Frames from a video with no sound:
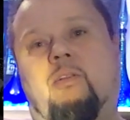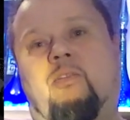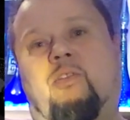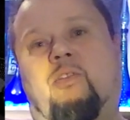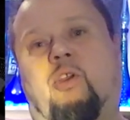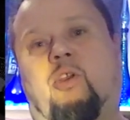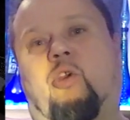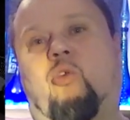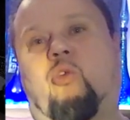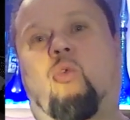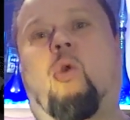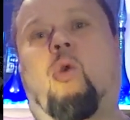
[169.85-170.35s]

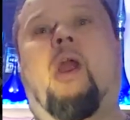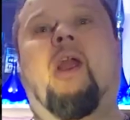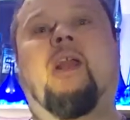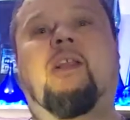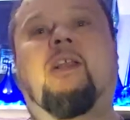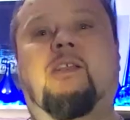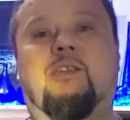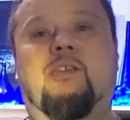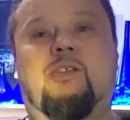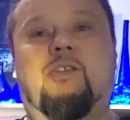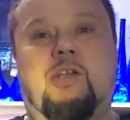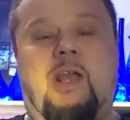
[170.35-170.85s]
the greats
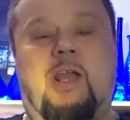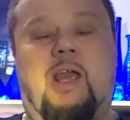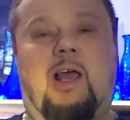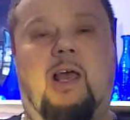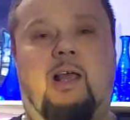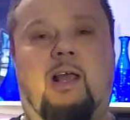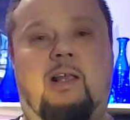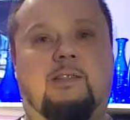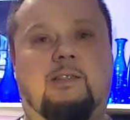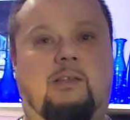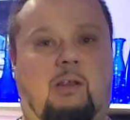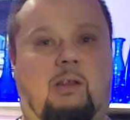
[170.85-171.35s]
of
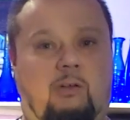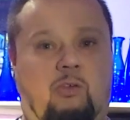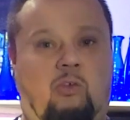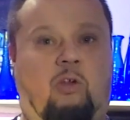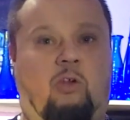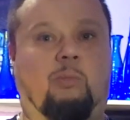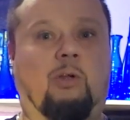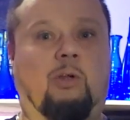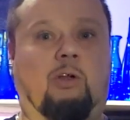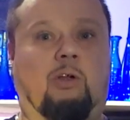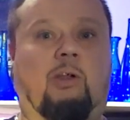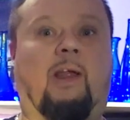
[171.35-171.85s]
jazz,
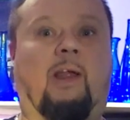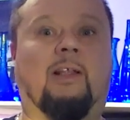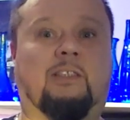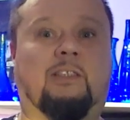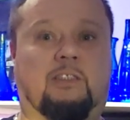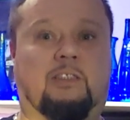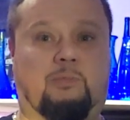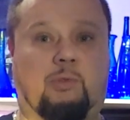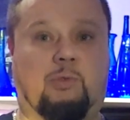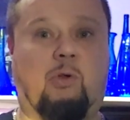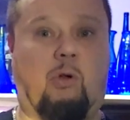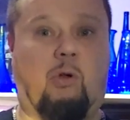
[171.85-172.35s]
Norman Granz
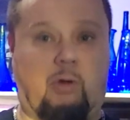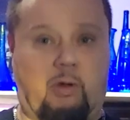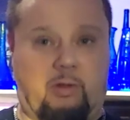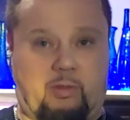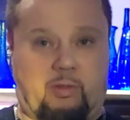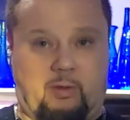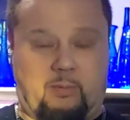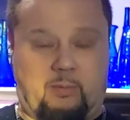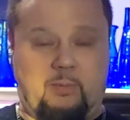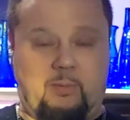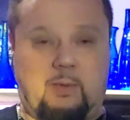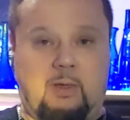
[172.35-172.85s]
is
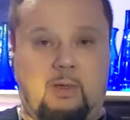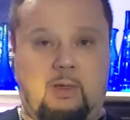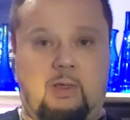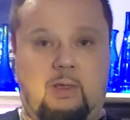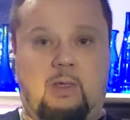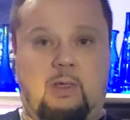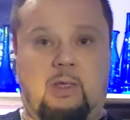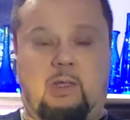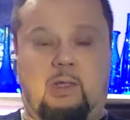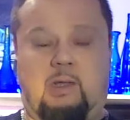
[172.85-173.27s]
recording them.